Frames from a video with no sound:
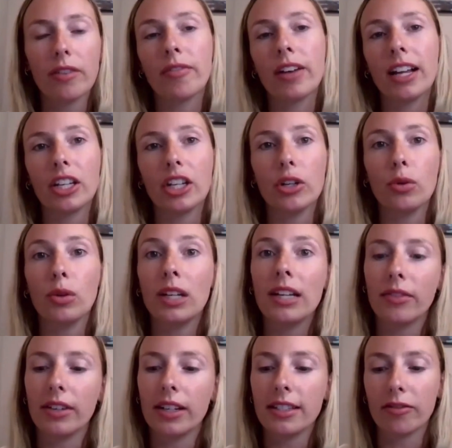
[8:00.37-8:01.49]
and value
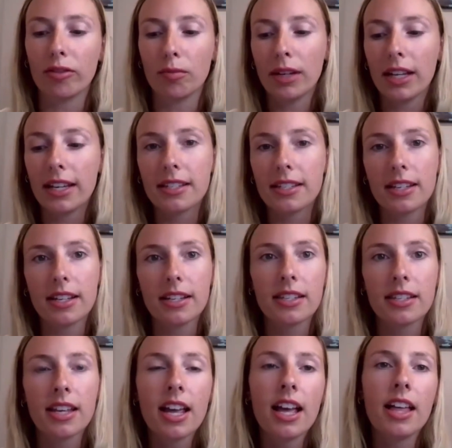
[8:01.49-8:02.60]
living in different places.
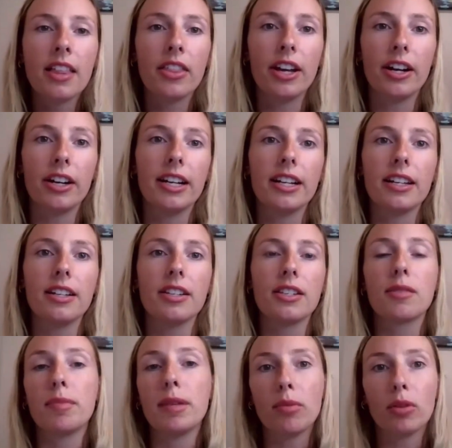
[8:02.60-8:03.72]
There is
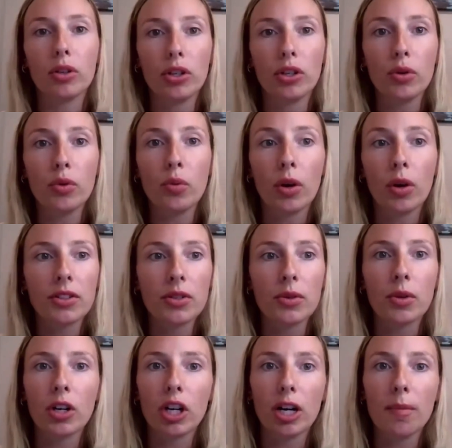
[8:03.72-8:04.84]
people who want to
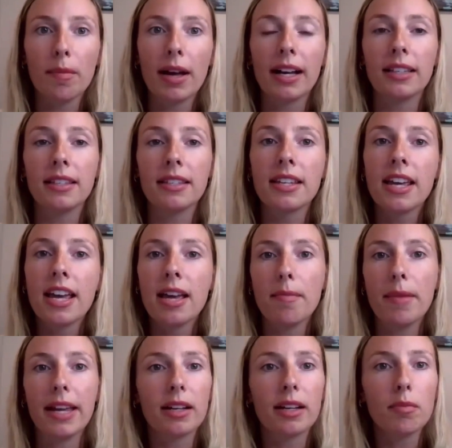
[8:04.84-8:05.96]
come and
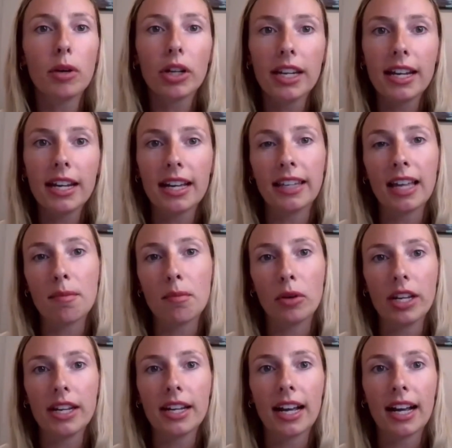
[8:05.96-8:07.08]
make money, and that
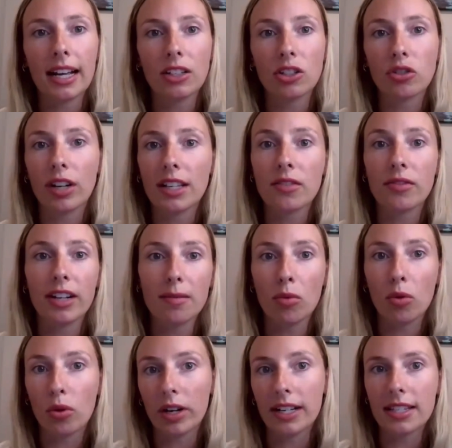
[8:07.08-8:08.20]
money can transfer
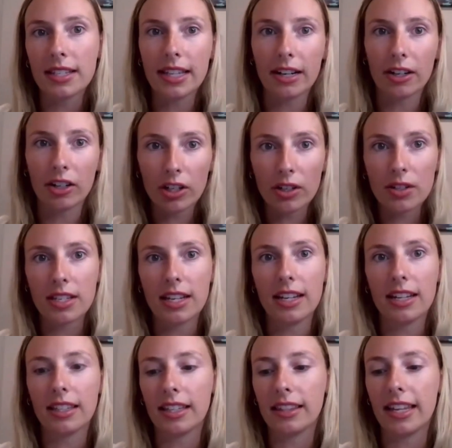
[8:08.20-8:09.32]
more into their currency
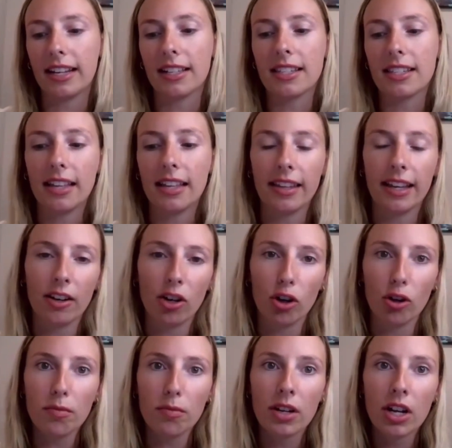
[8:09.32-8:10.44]
and that they can send that
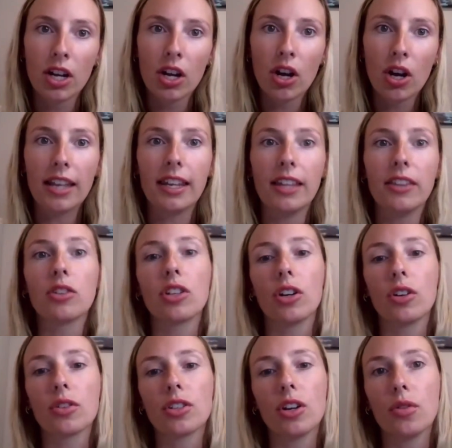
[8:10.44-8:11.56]
home. And then there's
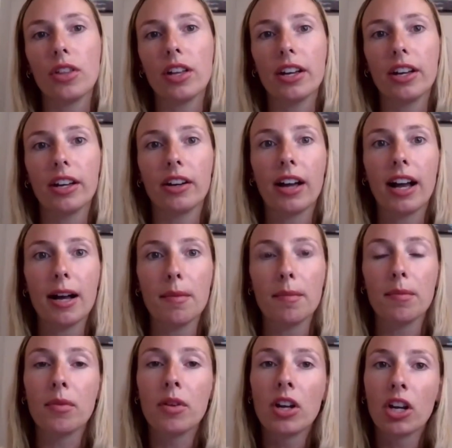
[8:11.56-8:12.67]
also
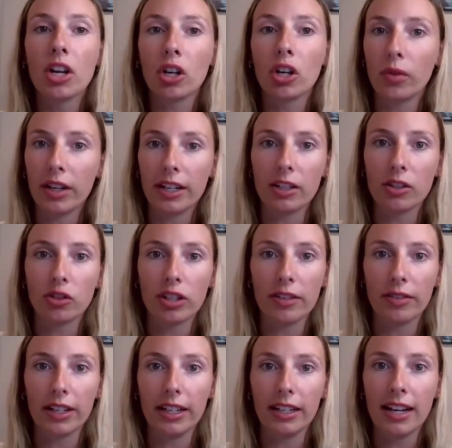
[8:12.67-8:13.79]
the
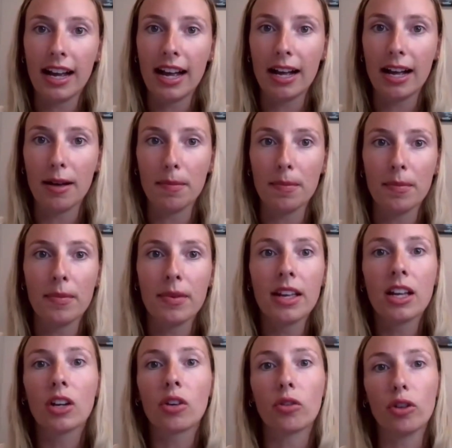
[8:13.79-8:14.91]
career-driven
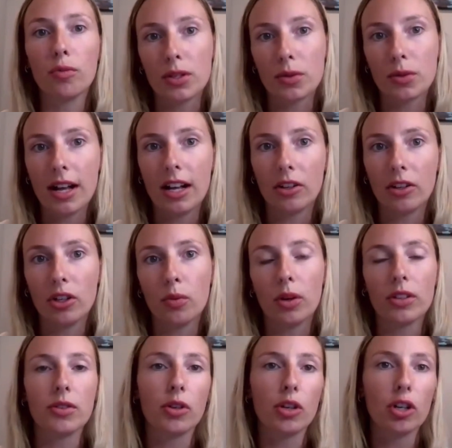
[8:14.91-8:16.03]
group as well who
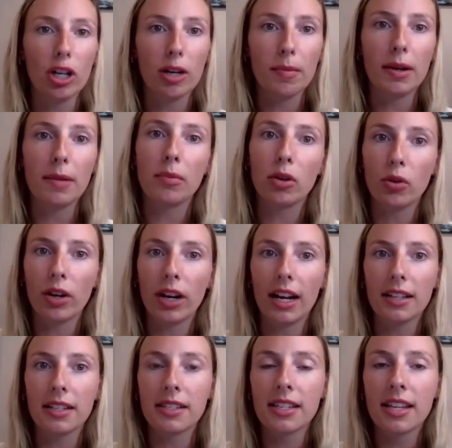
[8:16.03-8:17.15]
want to come and
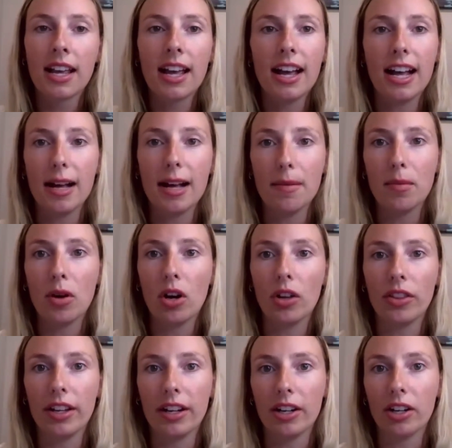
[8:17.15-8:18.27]
progress on
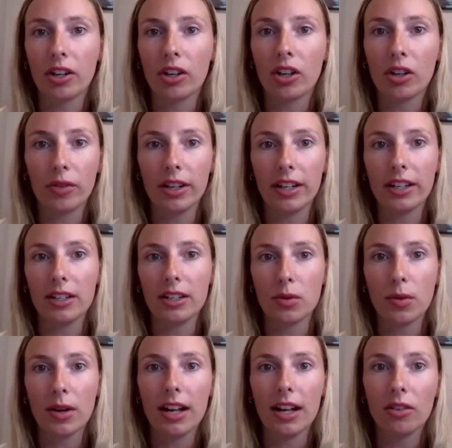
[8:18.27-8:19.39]
their career as
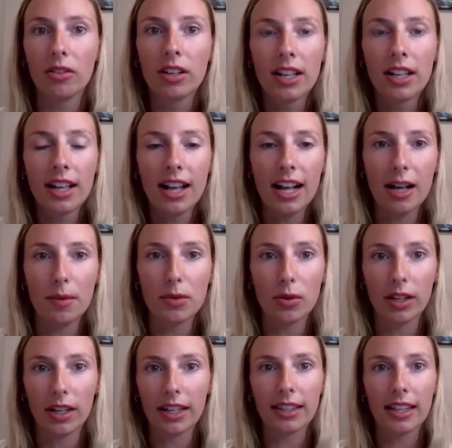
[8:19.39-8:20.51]
well. So I
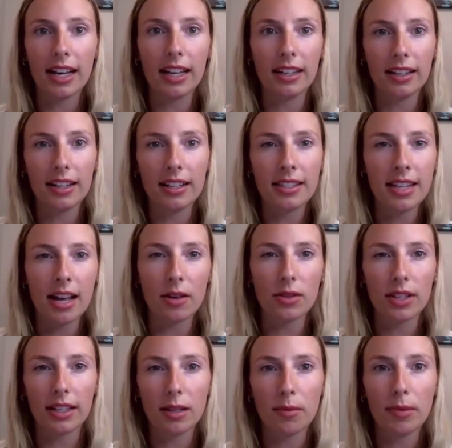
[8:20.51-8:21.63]
like that. It sounds
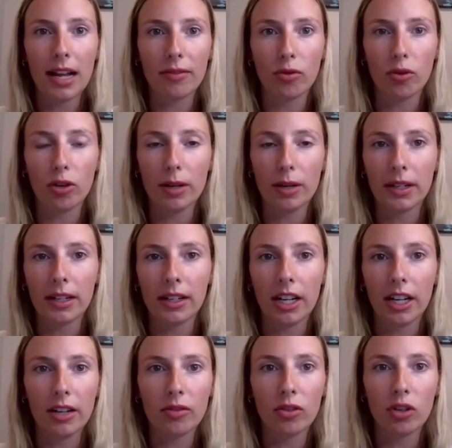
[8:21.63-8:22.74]
like the platform can kind
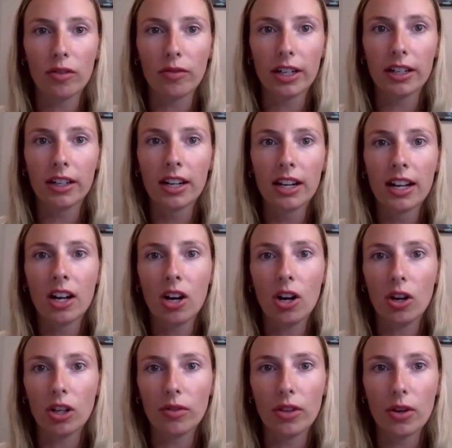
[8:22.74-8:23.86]
of cover
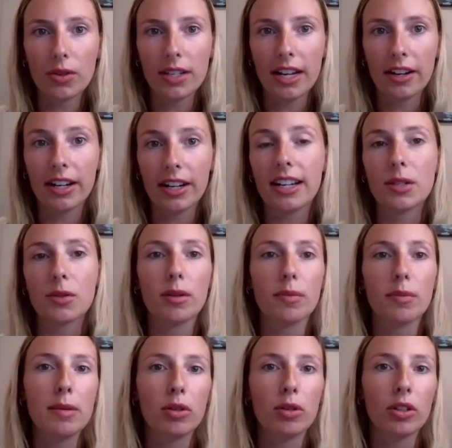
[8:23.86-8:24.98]
all of those areas where
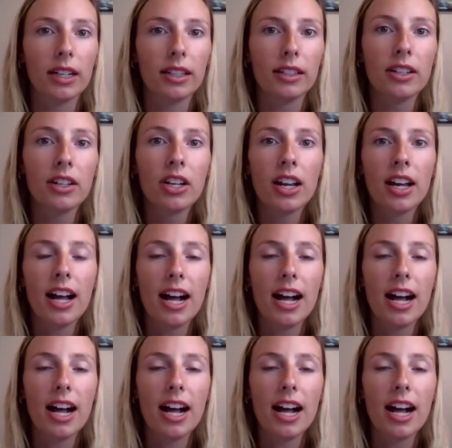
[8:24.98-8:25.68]
people can